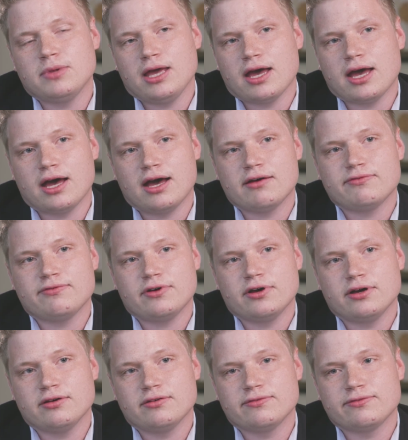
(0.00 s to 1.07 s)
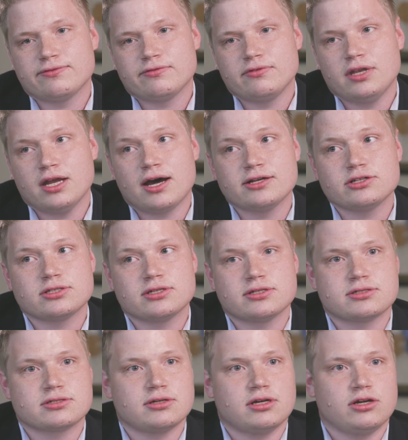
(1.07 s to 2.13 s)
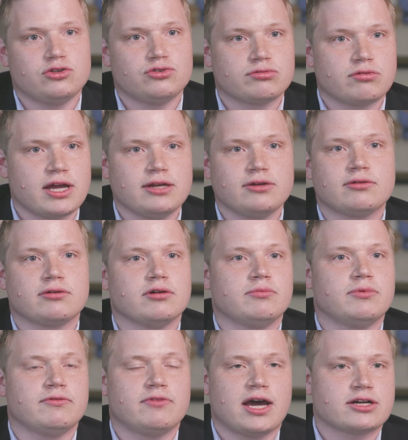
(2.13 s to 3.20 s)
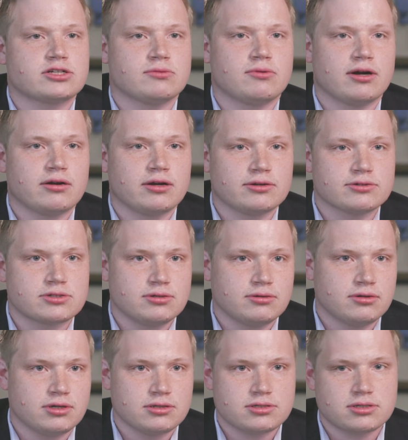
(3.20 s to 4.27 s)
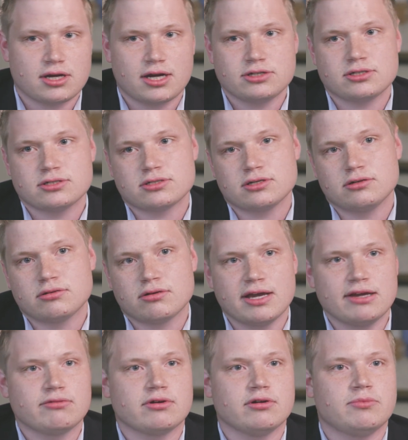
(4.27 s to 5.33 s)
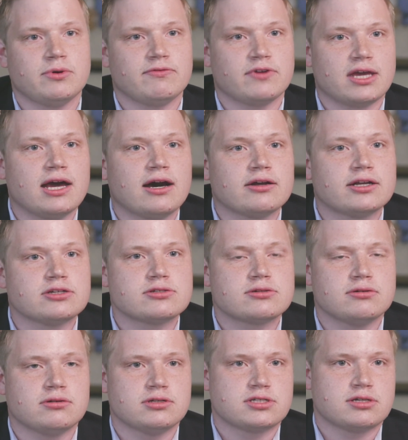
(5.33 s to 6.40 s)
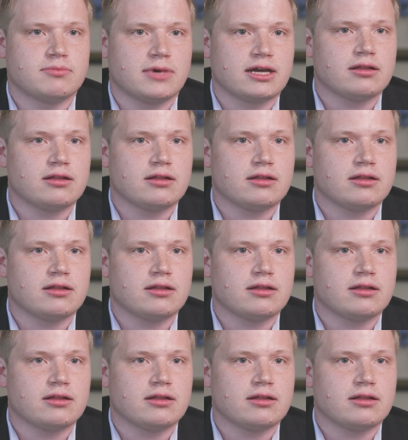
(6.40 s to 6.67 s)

behalf of not just a great group of actuarial students, not just a great group of accounting students in my